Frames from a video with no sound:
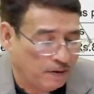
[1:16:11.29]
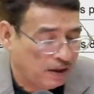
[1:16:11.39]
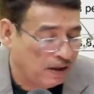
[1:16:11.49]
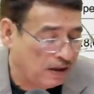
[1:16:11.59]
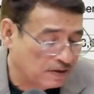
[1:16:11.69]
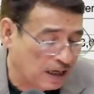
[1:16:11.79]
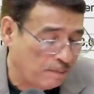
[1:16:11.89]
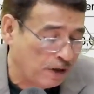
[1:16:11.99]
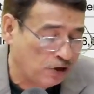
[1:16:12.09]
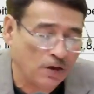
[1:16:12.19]
in
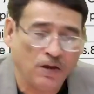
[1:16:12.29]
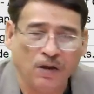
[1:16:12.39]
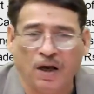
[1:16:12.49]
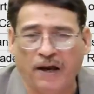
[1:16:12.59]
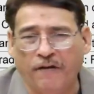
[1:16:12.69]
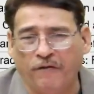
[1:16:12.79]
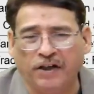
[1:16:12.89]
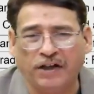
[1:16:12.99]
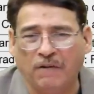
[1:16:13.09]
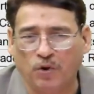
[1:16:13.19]
examination, every time